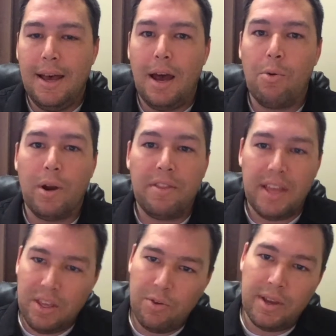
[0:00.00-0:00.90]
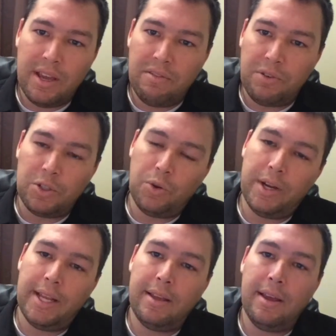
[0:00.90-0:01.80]
I want to thank you again for
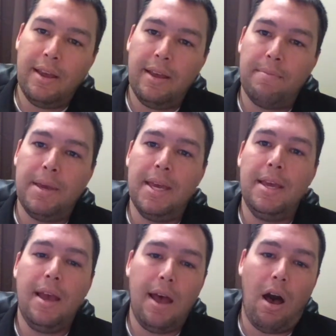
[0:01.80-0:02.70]
joining me